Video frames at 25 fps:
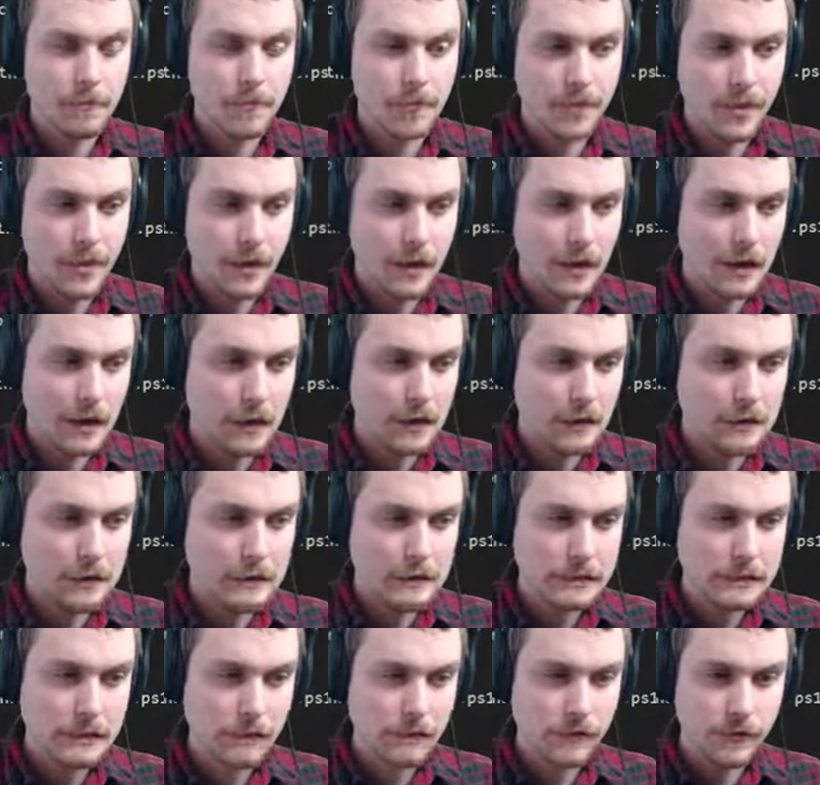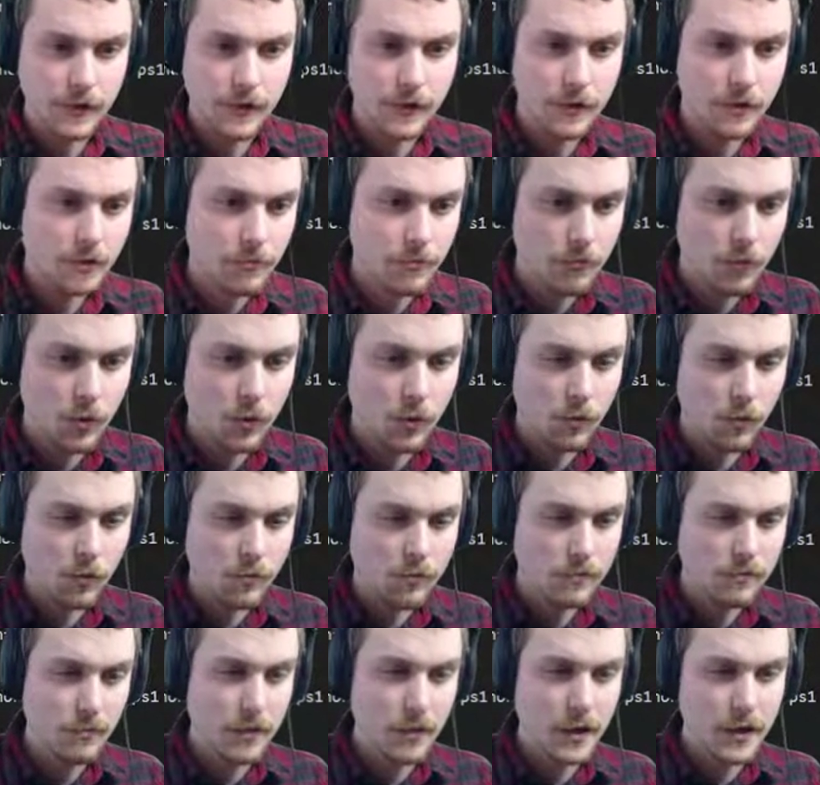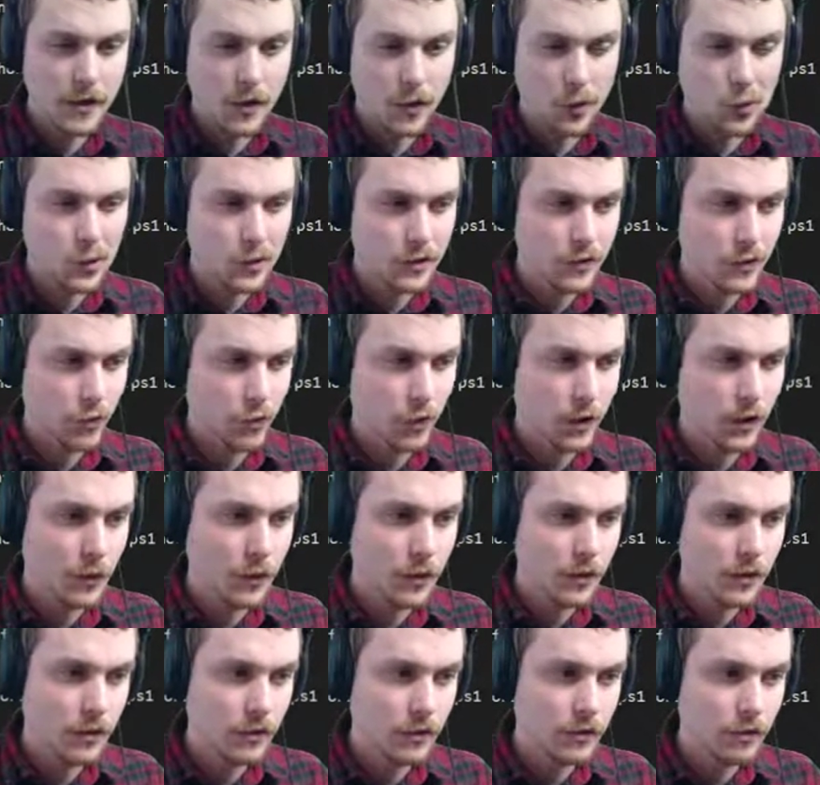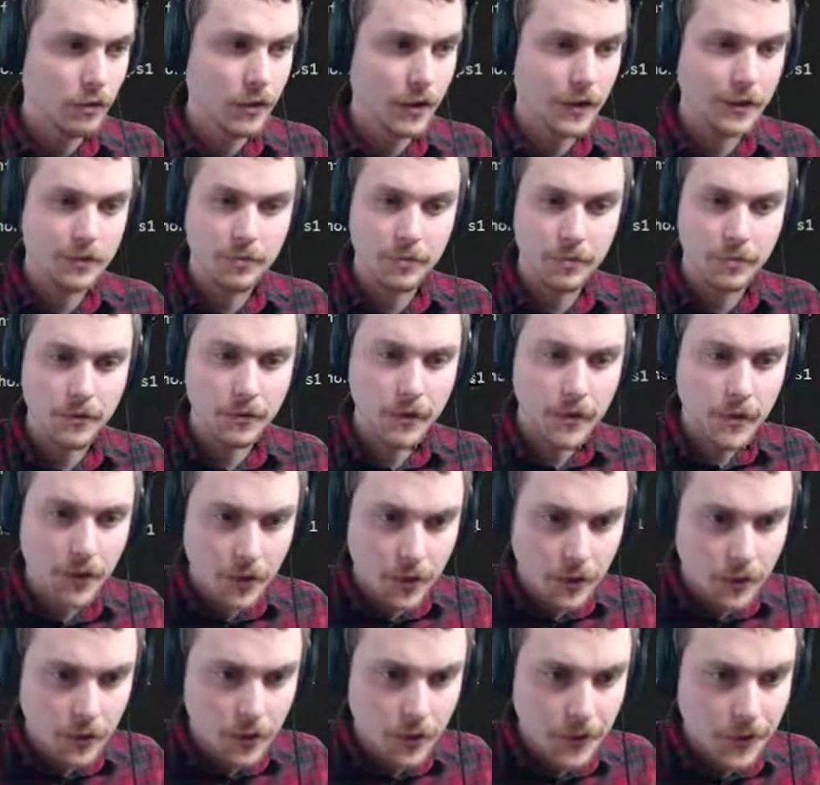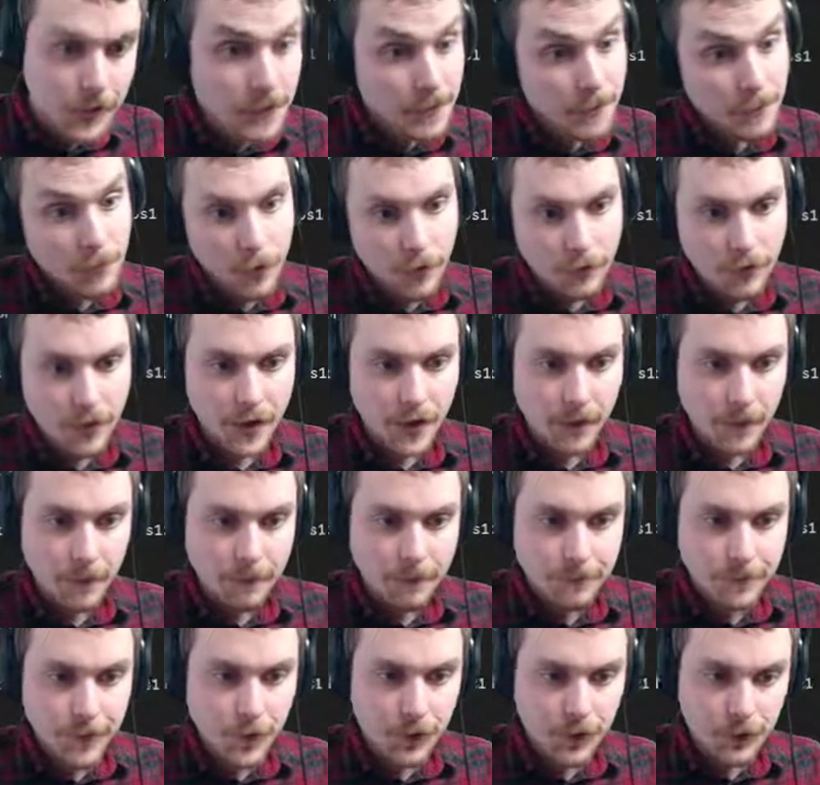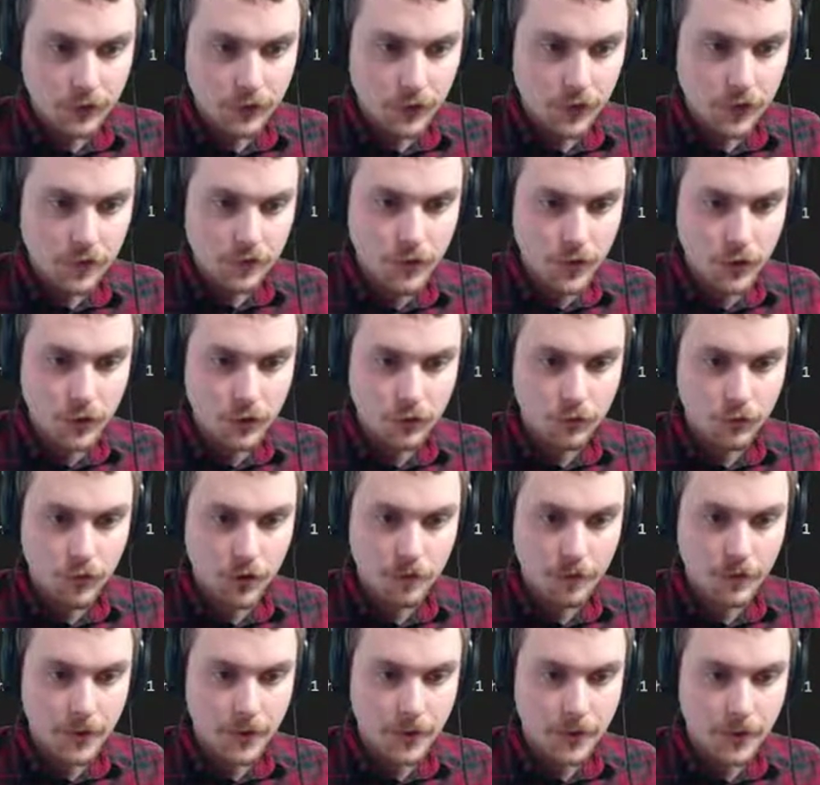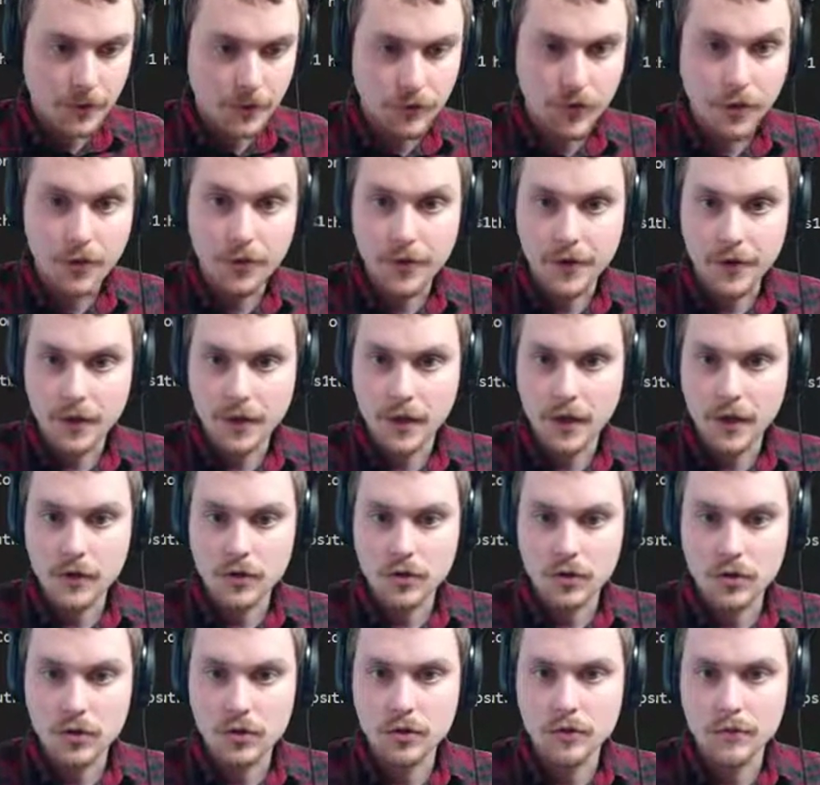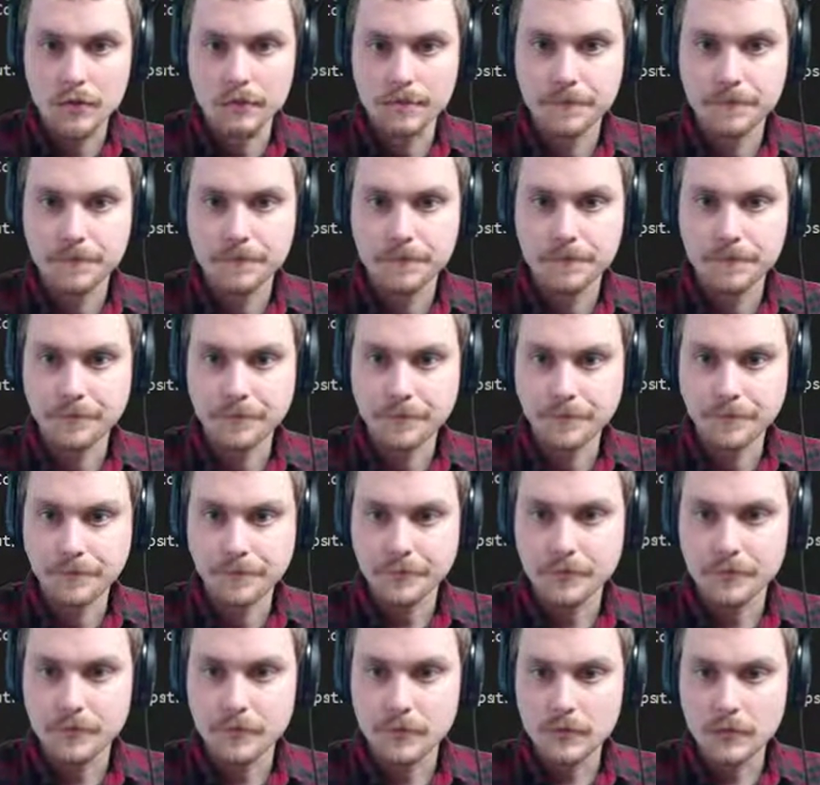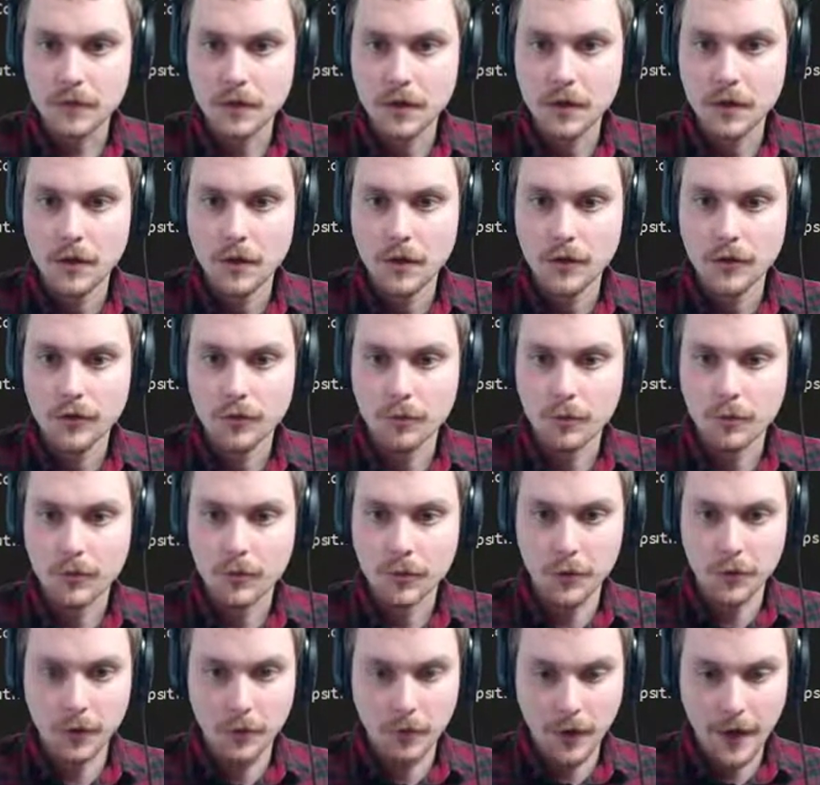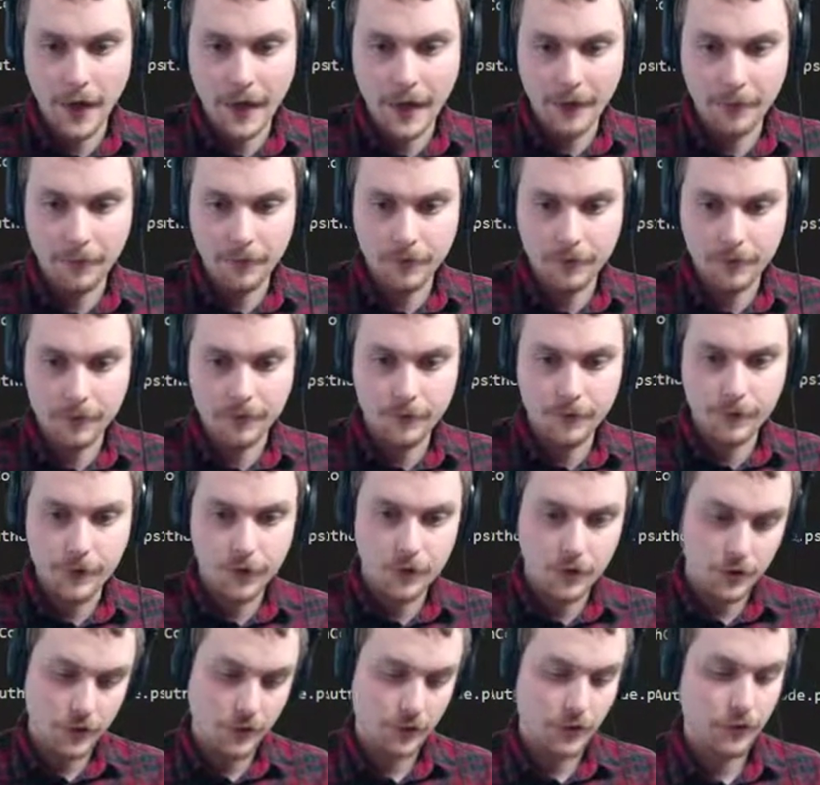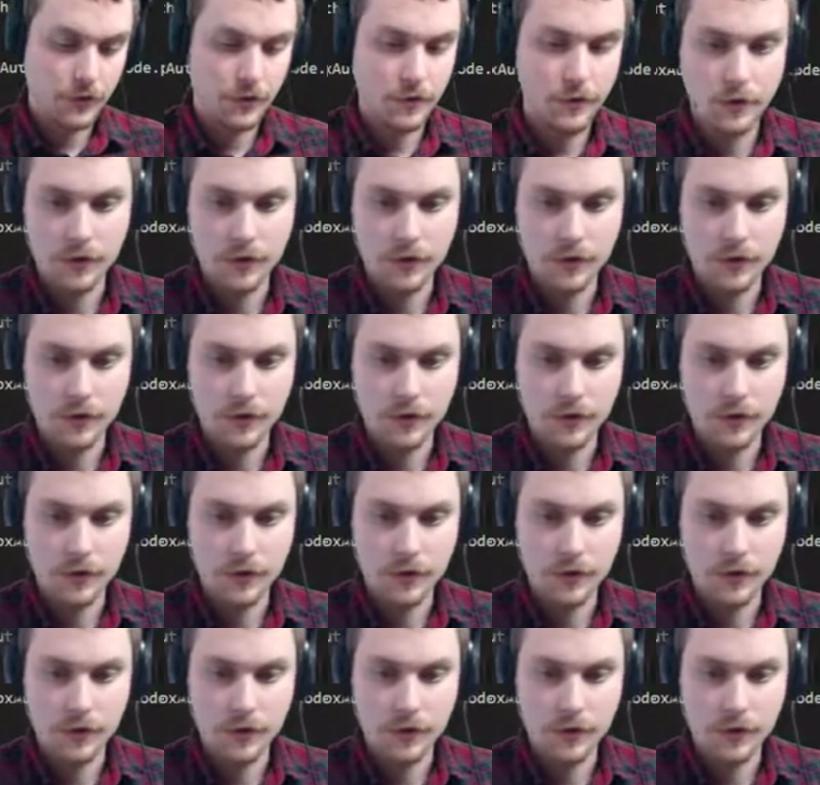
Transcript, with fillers: that auth config won't might not work the way we expect, but we'll find out. Okay, so invoke Dropbox authentication. So we'll do app first.